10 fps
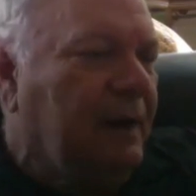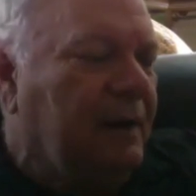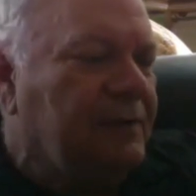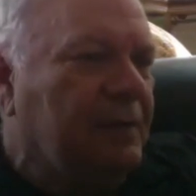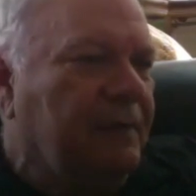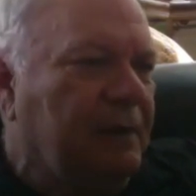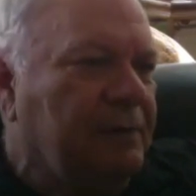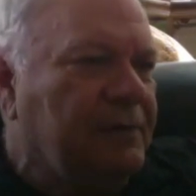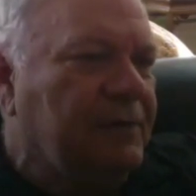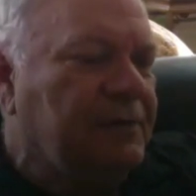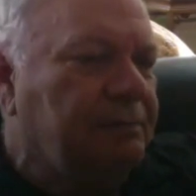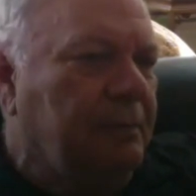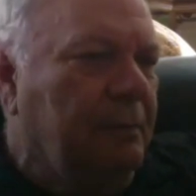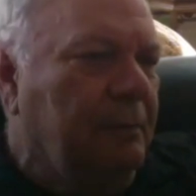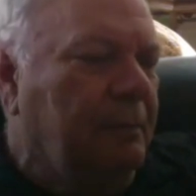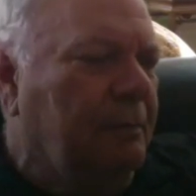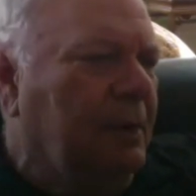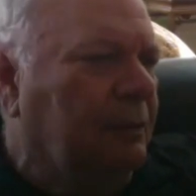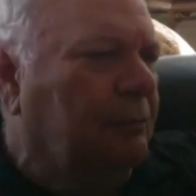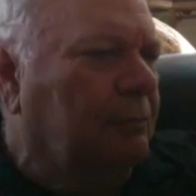And so there was this
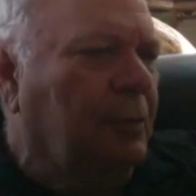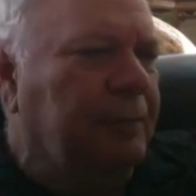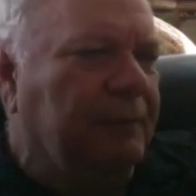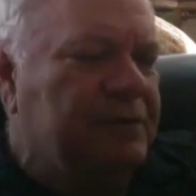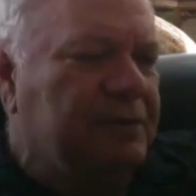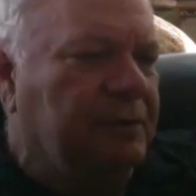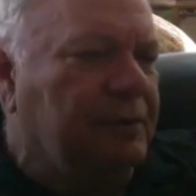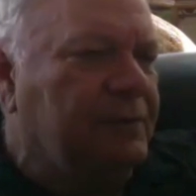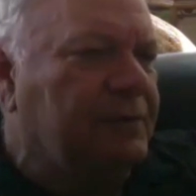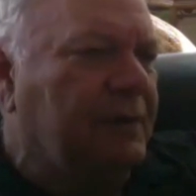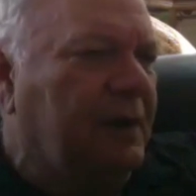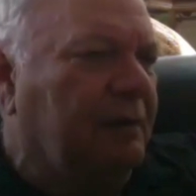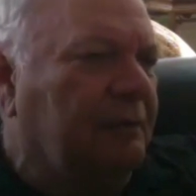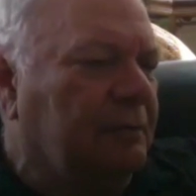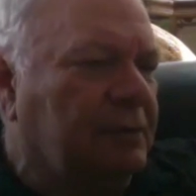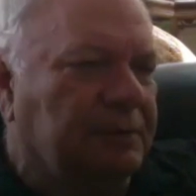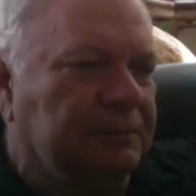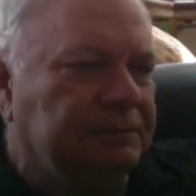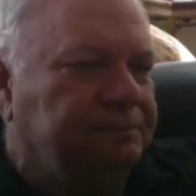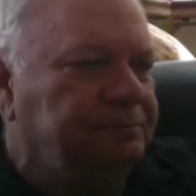uh, group of Jews that
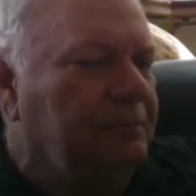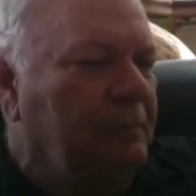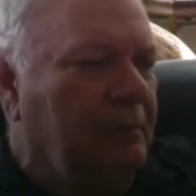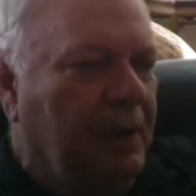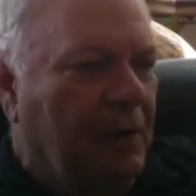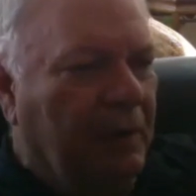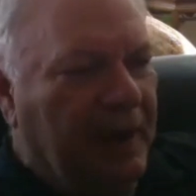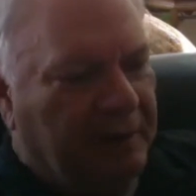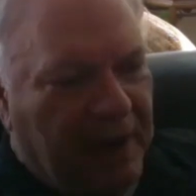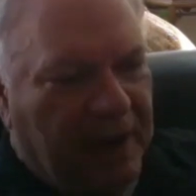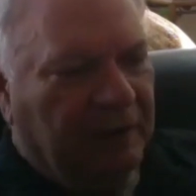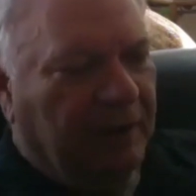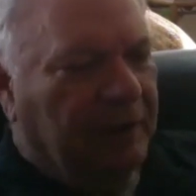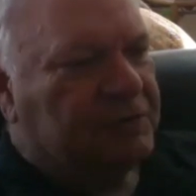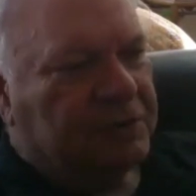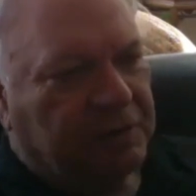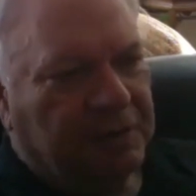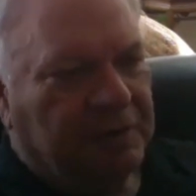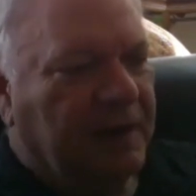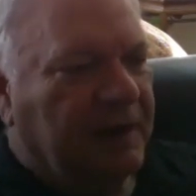were, you know, had, had
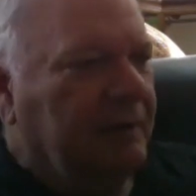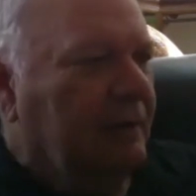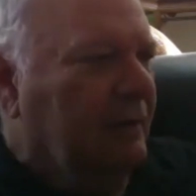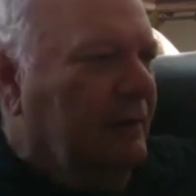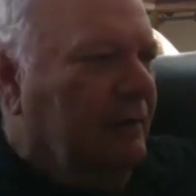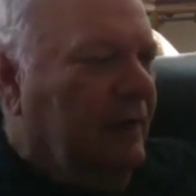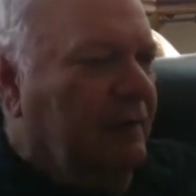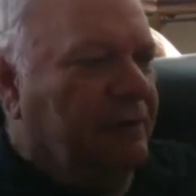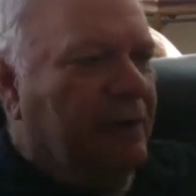literature. They, they